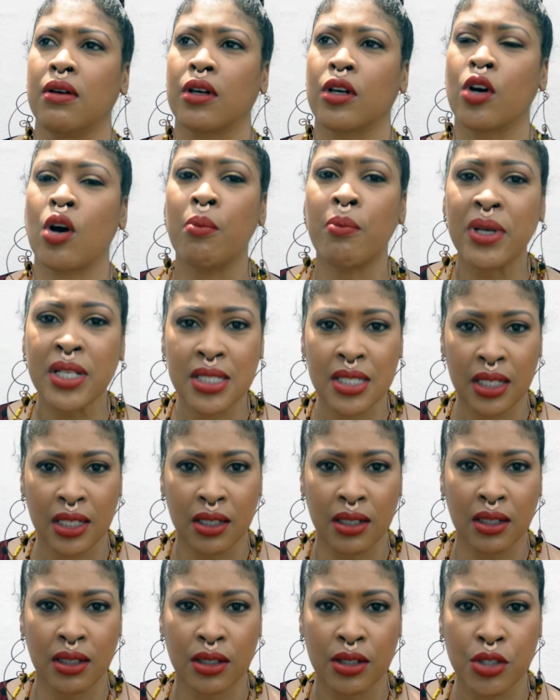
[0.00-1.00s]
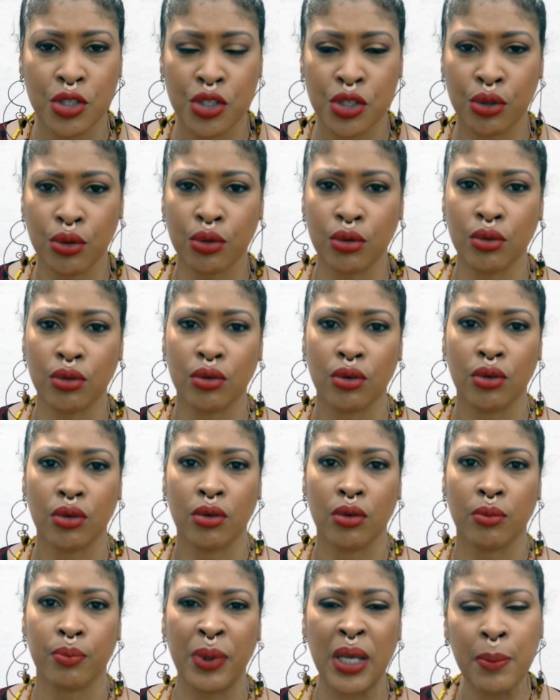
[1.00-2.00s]
committed to
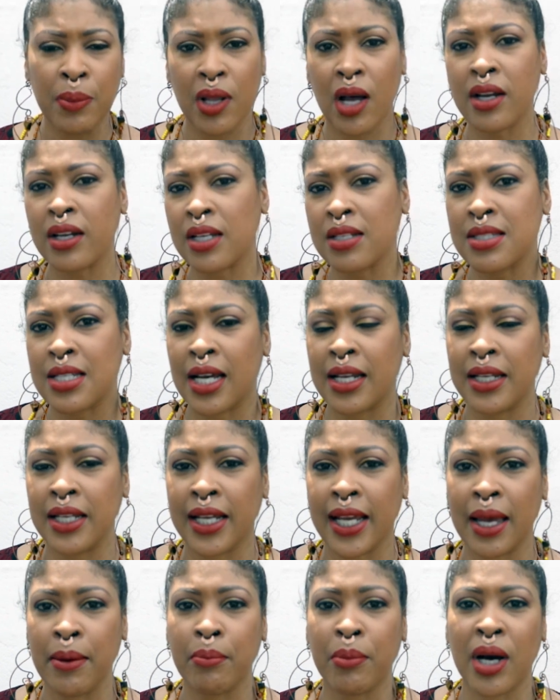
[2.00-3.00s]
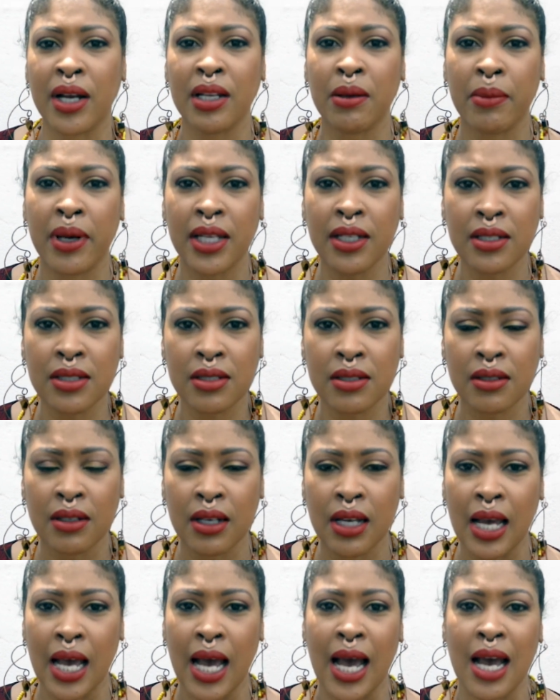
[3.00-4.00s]
people understanding embodiment
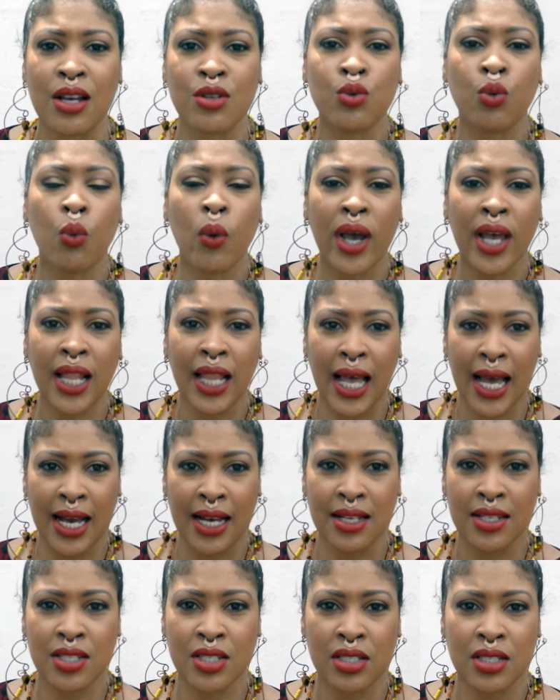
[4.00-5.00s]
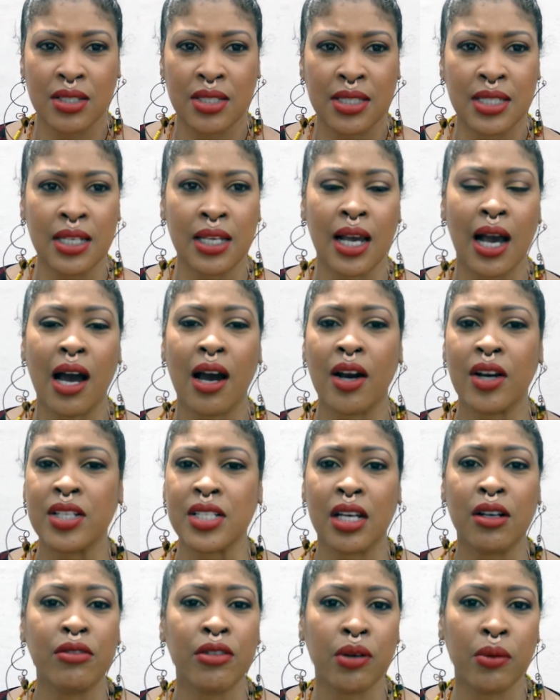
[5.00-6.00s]
as well as seeing art
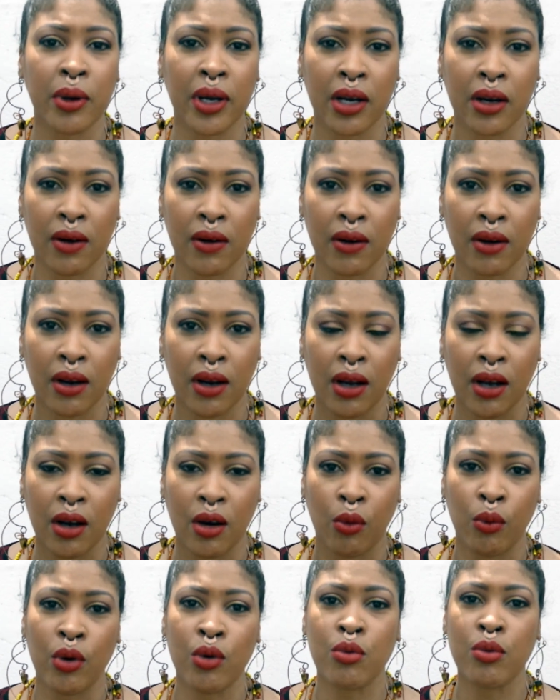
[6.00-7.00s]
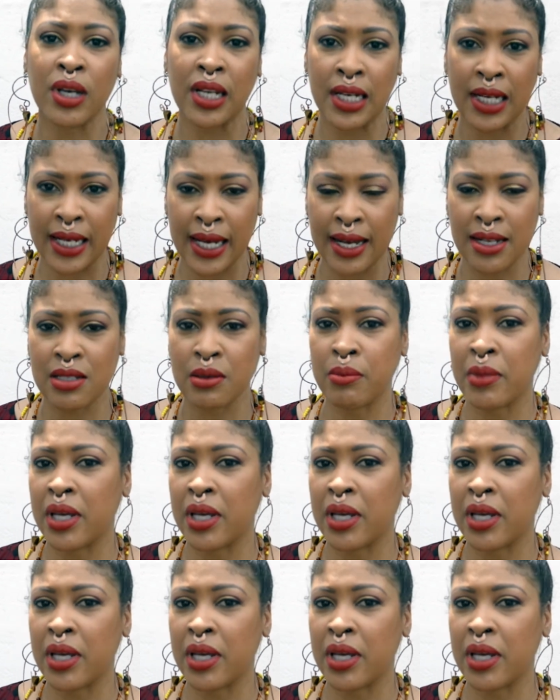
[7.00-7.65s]
everywhere. We really like to